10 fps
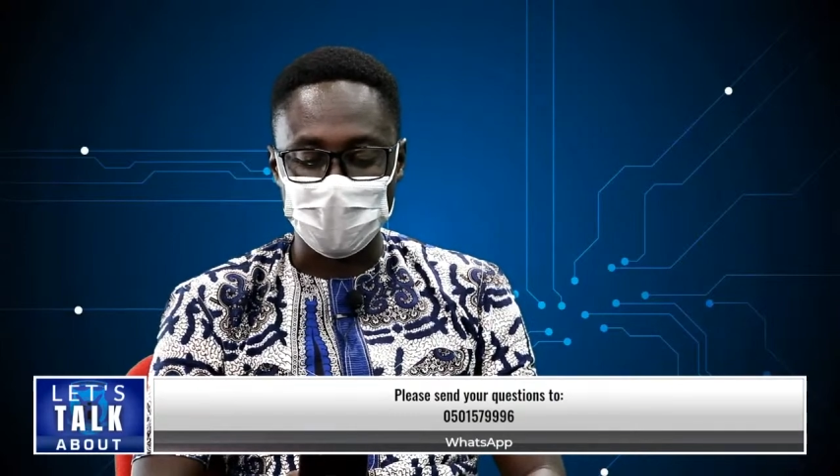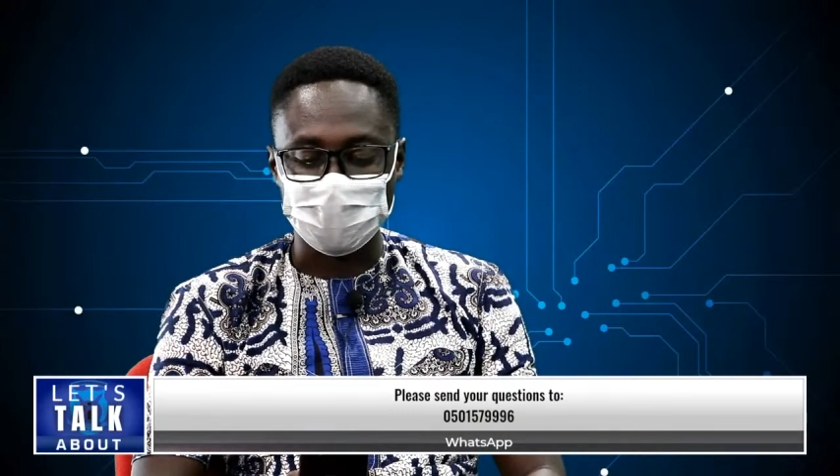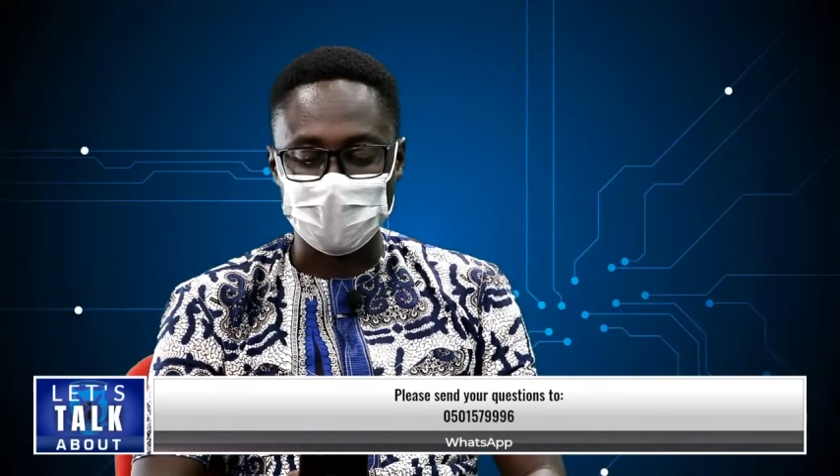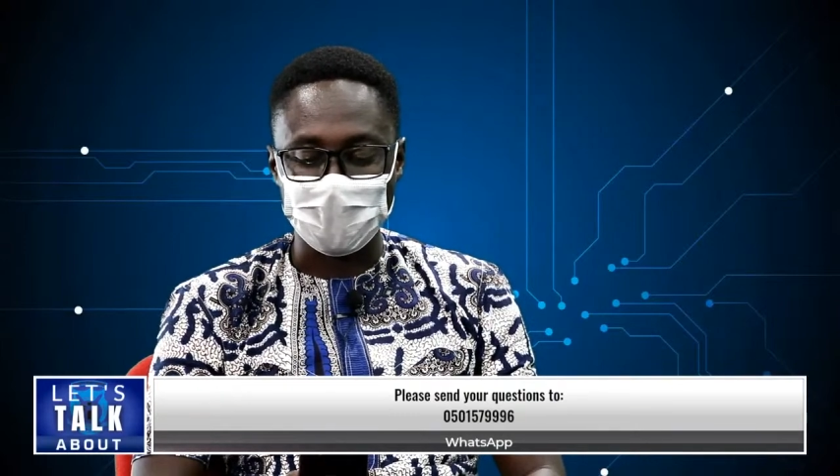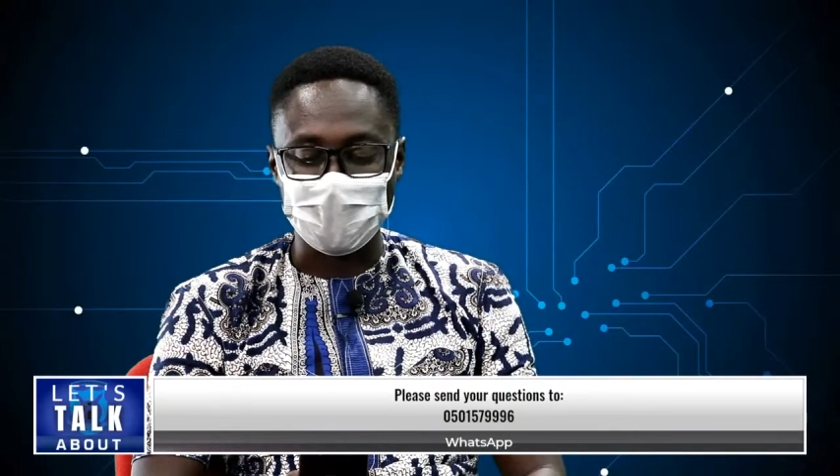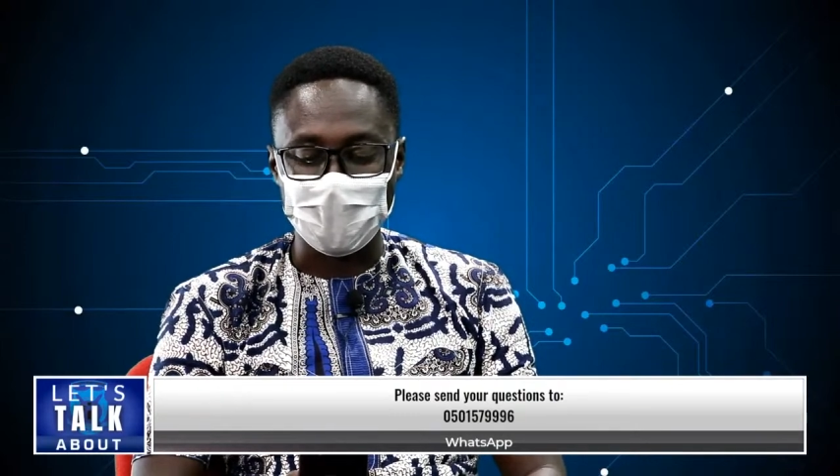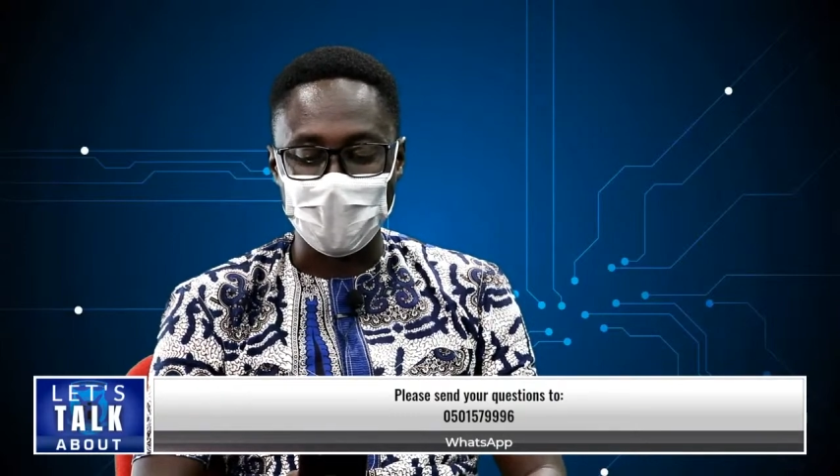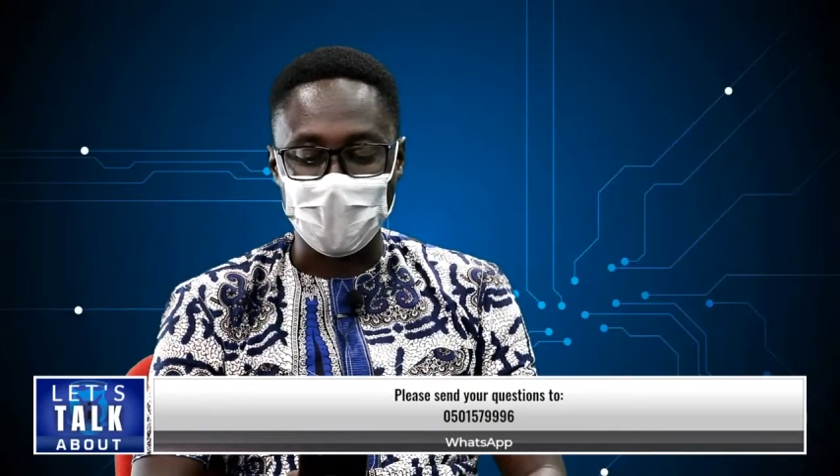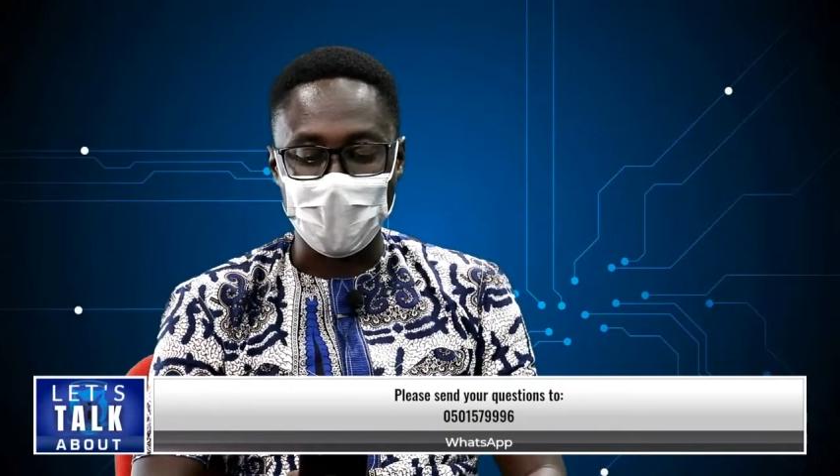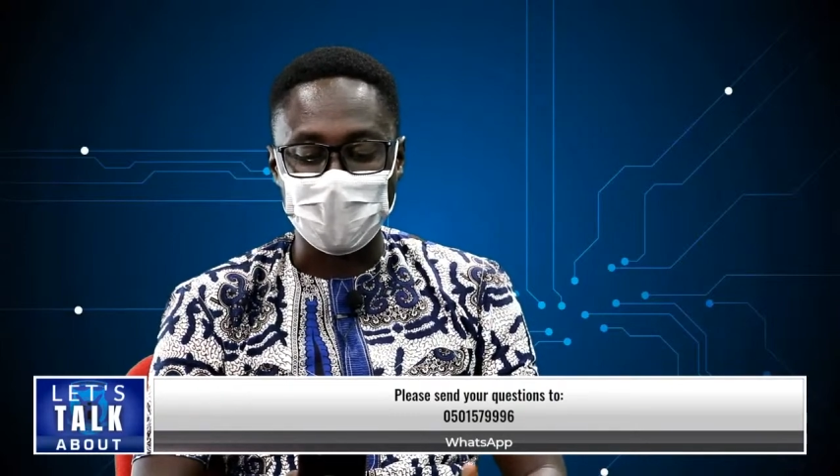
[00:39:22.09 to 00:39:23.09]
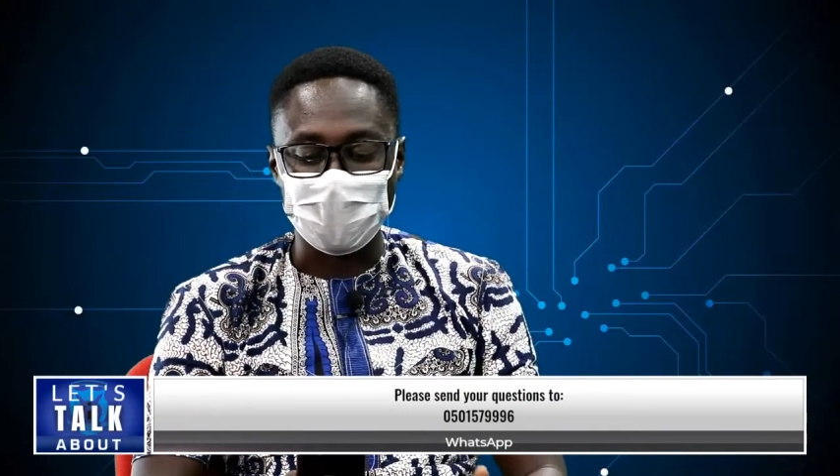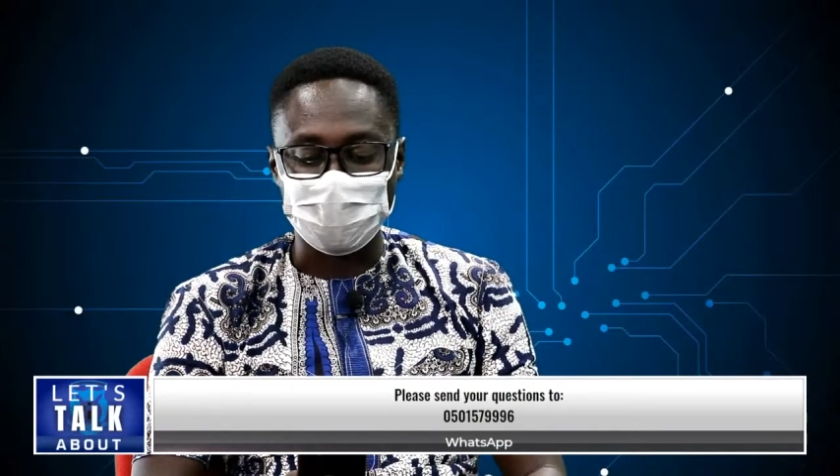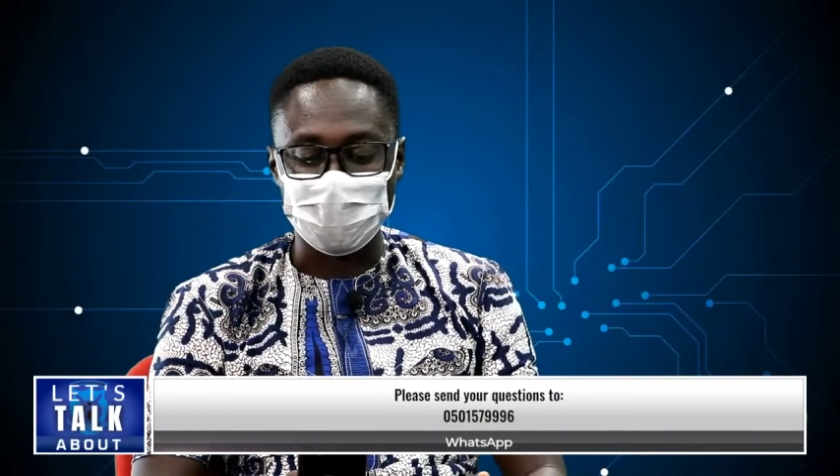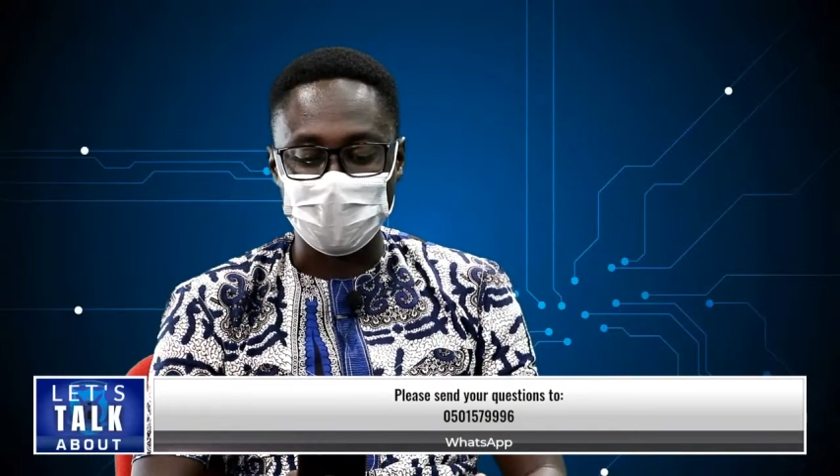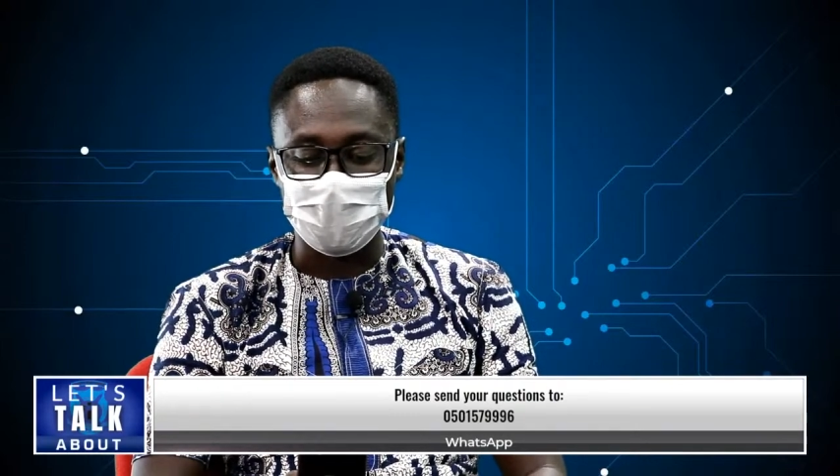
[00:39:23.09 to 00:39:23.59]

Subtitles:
that they are addicted